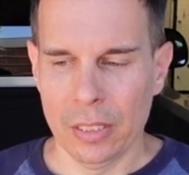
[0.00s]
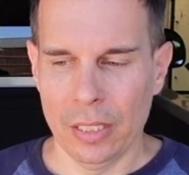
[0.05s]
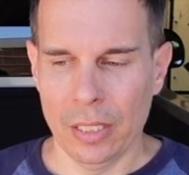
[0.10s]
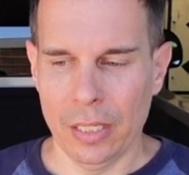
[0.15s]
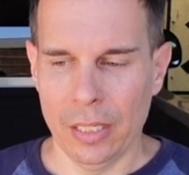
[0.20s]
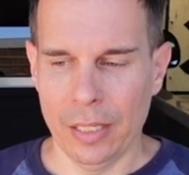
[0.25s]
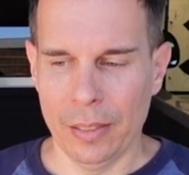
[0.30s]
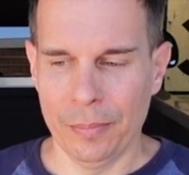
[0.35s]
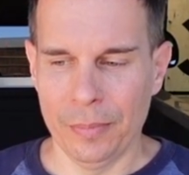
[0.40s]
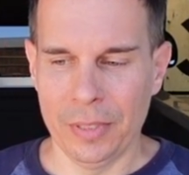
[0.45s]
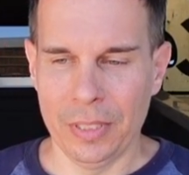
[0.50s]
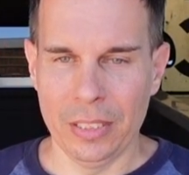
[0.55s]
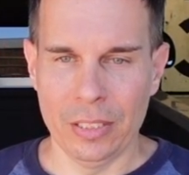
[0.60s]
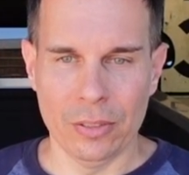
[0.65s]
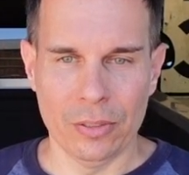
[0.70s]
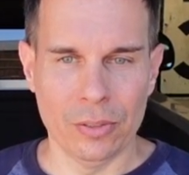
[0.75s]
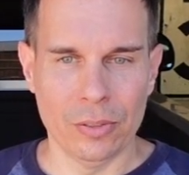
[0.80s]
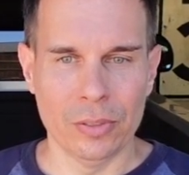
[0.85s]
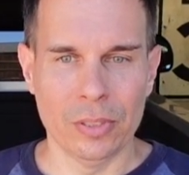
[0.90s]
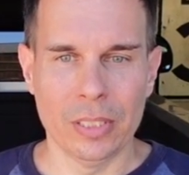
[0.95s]
In the
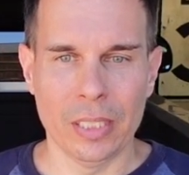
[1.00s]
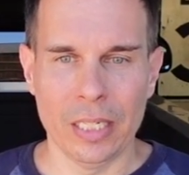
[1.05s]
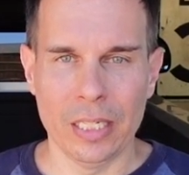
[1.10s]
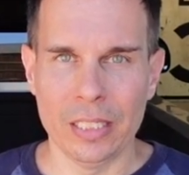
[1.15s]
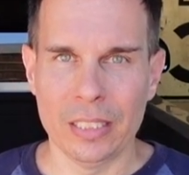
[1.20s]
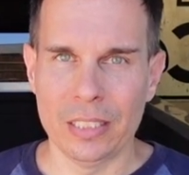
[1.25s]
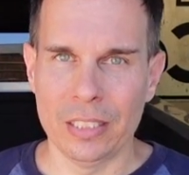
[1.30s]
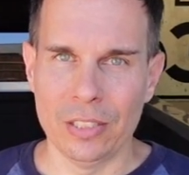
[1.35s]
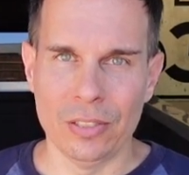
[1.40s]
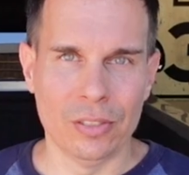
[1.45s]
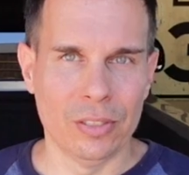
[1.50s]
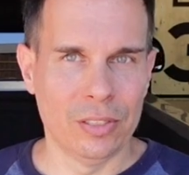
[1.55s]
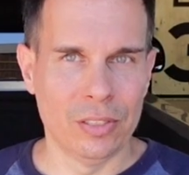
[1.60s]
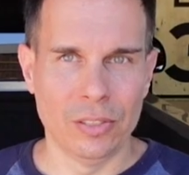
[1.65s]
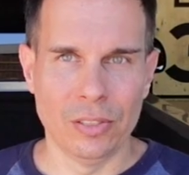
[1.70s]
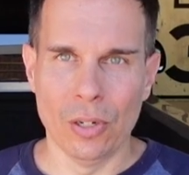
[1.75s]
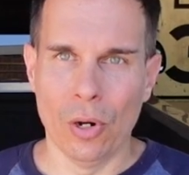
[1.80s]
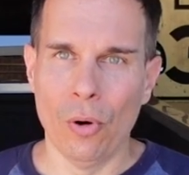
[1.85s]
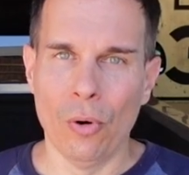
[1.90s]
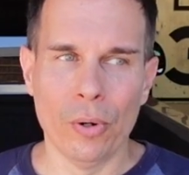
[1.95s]
old days, you
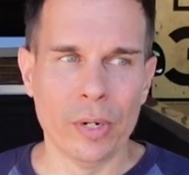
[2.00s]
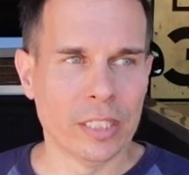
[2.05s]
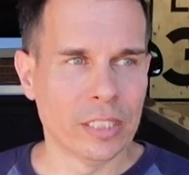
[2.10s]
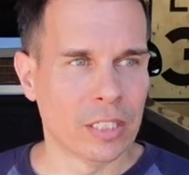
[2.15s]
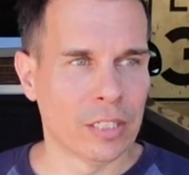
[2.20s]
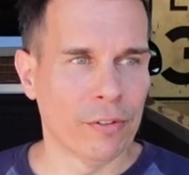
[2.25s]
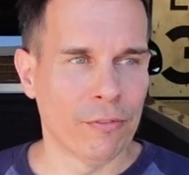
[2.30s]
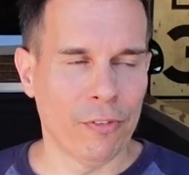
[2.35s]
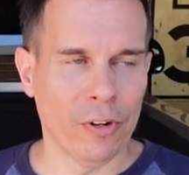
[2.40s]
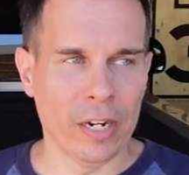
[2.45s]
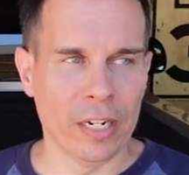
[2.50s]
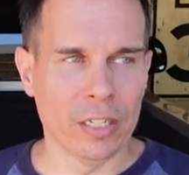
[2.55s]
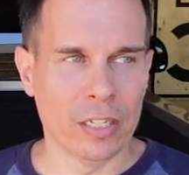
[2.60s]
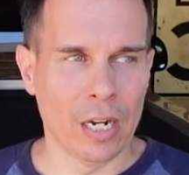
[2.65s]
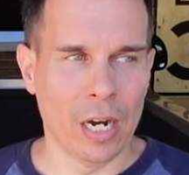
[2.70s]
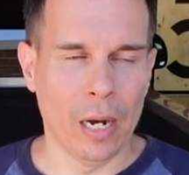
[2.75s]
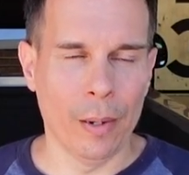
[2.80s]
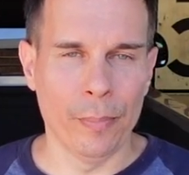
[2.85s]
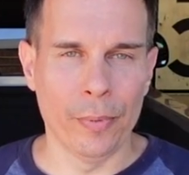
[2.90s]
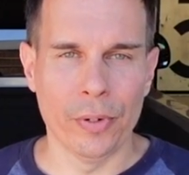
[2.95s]
always could find
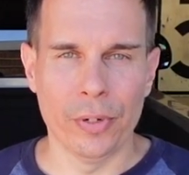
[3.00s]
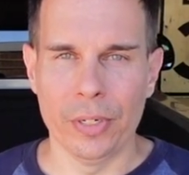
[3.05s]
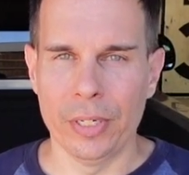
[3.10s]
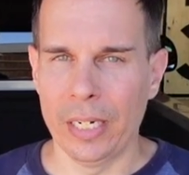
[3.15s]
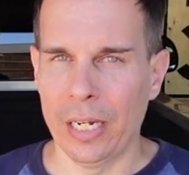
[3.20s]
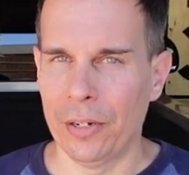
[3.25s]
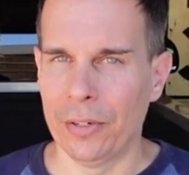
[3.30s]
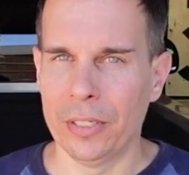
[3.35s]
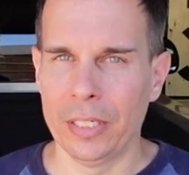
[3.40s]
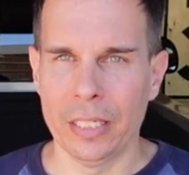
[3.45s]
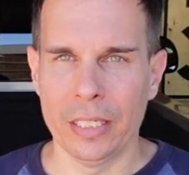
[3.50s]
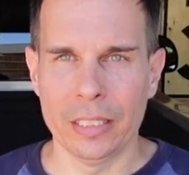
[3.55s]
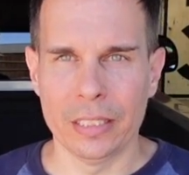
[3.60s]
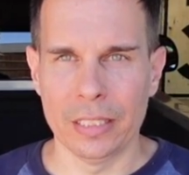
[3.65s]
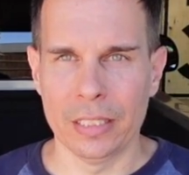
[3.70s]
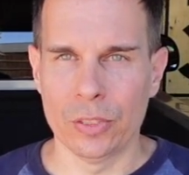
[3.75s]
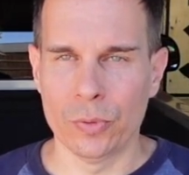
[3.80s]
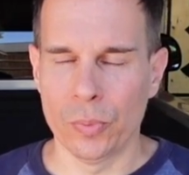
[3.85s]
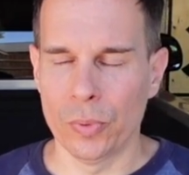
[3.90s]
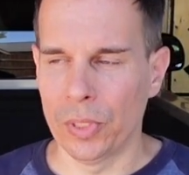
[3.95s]
copper, and nowadays
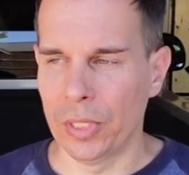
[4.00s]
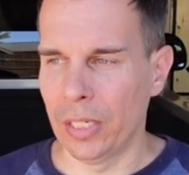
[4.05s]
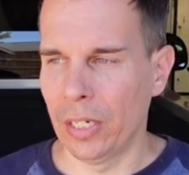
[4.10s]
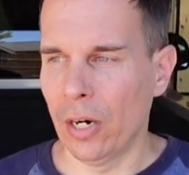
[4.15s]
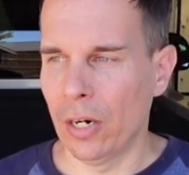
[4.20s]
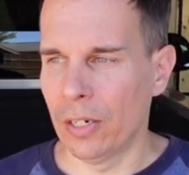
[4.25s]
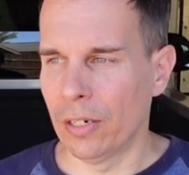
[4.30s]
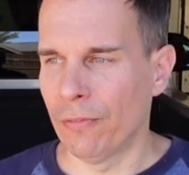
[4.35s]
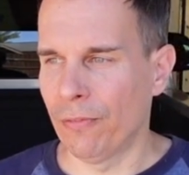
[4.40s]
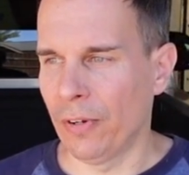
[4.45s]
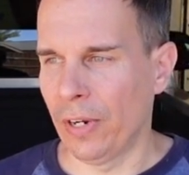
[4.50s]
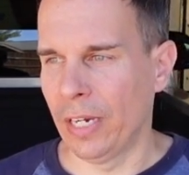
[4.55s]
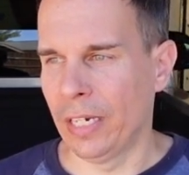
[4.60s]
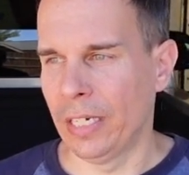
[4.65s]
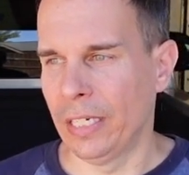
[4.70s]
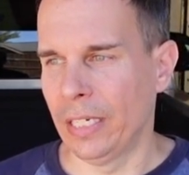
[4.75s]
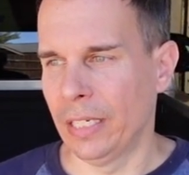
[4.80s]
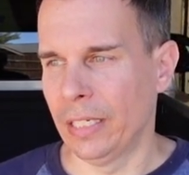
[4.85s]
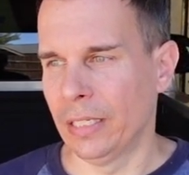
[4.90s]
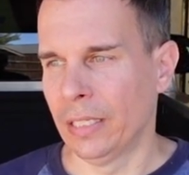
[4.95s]
it's really hard to
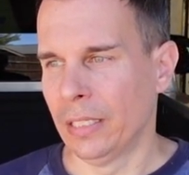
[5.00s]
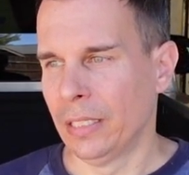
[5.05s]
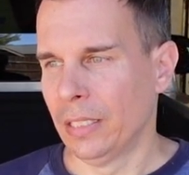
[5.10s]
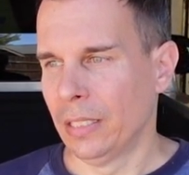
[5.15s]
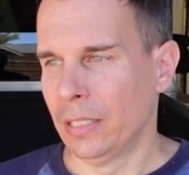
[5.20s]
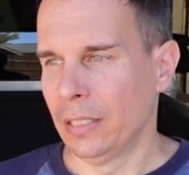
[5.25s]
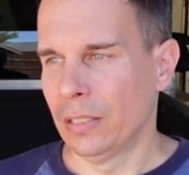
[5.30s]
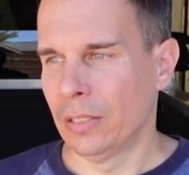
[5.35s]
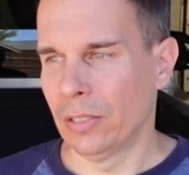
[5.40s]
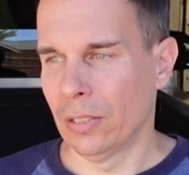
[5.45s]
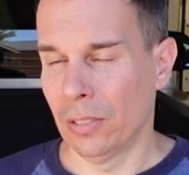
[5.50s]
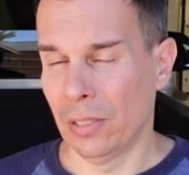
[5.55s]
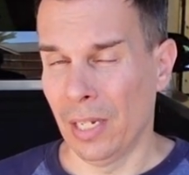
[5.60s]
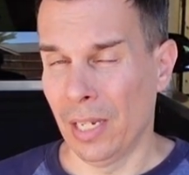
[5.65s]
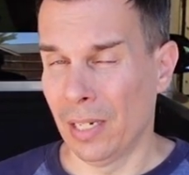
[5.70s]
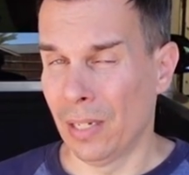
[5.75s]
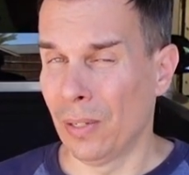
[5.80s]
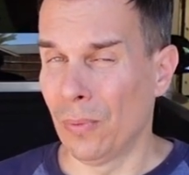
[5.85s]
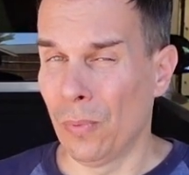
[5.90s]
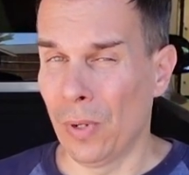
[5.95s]
find it. So a
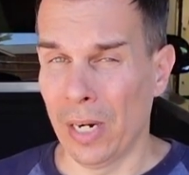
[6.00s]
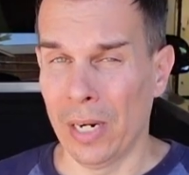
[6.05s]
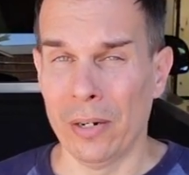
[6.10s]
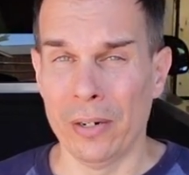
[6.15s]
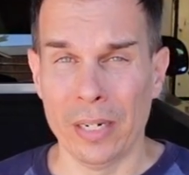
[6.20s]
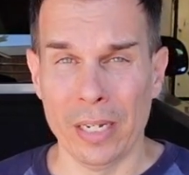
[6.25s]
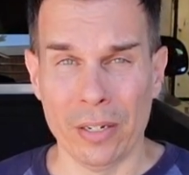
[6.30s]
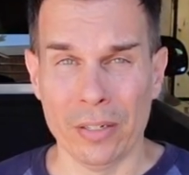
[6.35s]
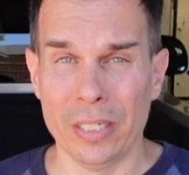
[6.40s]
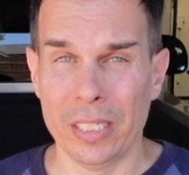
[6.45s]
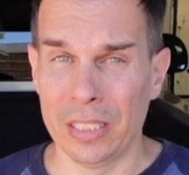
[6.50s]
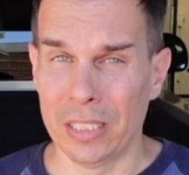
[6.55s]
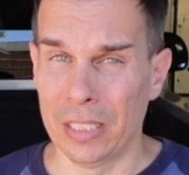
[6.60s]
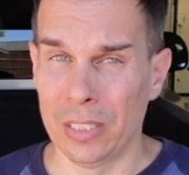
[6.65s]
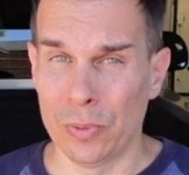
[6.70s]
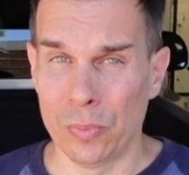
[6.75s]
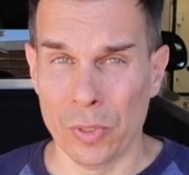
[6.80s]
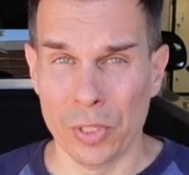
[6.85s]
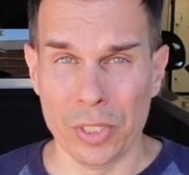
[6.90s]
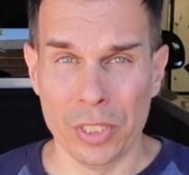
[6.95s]
lot of the wire nowadays
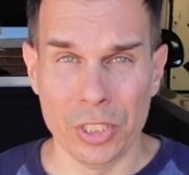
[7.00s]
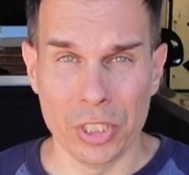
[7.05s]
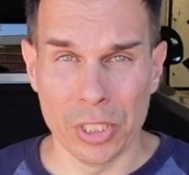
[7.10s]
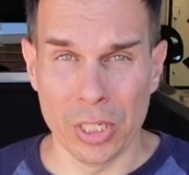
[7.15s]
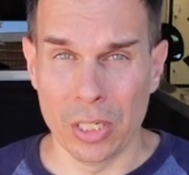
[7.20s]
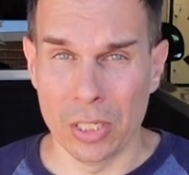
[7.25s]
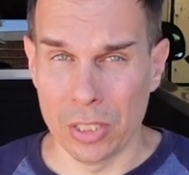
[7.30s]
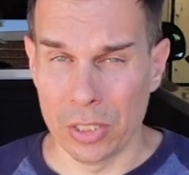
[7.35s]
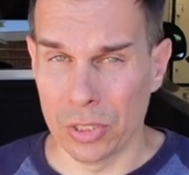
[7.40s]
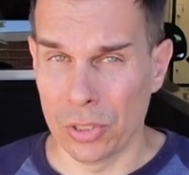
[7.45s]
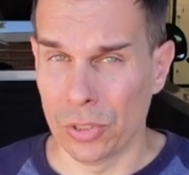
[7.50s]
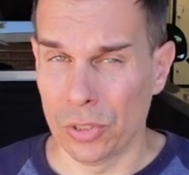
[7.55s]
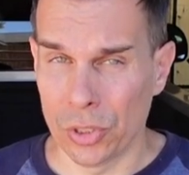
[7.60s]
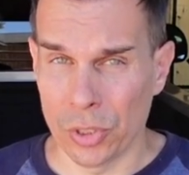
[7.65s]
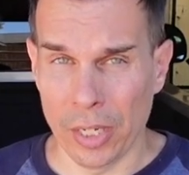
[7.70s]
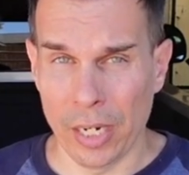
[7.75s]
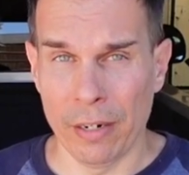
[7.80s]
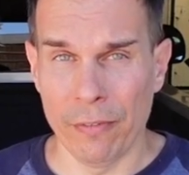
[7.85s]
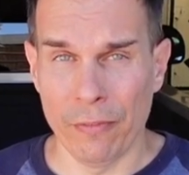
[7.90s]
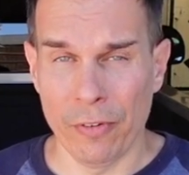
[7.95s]
is really junk. So
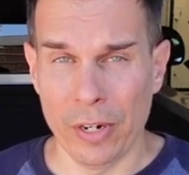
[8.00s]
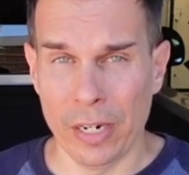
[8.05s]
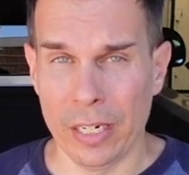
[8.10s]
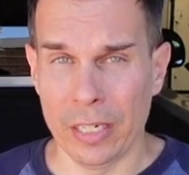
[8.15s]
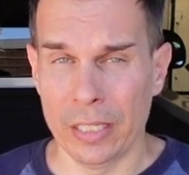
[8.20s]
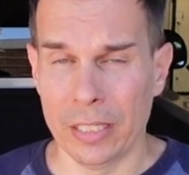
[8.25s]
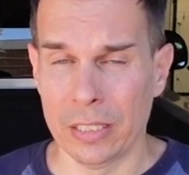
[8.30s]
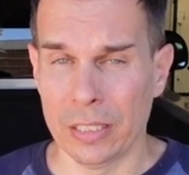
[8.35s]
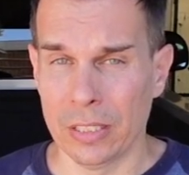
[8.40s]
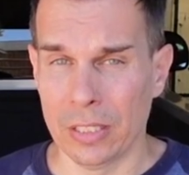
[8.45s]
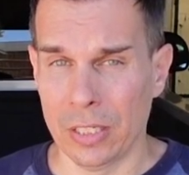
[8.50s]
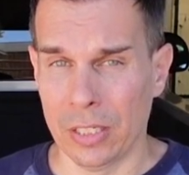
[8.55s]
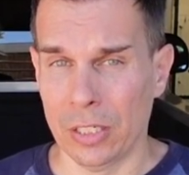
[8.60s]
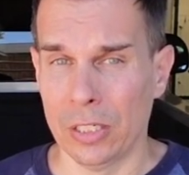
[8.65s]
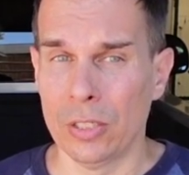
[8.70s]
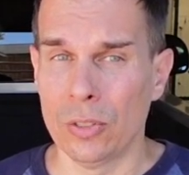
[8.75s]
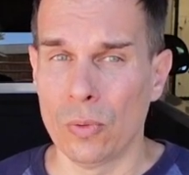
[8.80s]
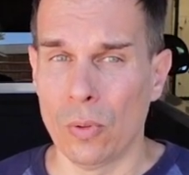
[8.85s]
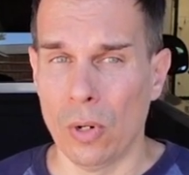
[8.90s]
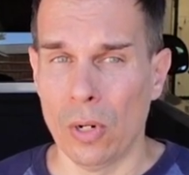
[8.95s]
try and find as
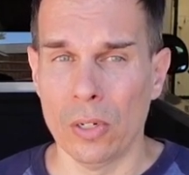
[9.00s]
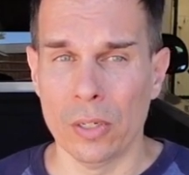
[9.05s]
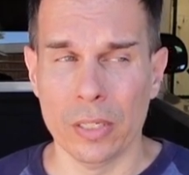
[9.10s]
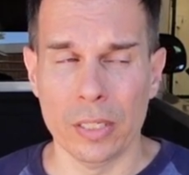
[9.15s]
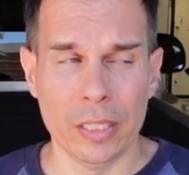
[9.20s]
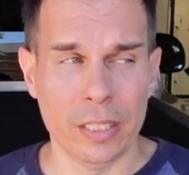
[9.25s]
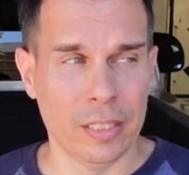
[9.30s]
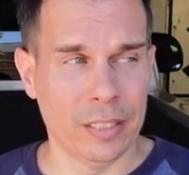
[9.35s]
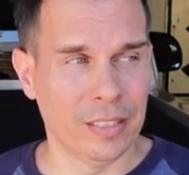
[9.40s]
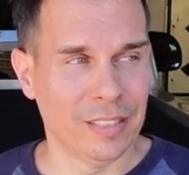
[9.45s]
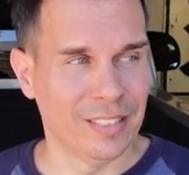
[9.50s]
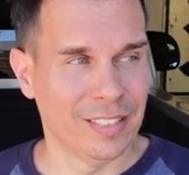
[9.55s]
good quality,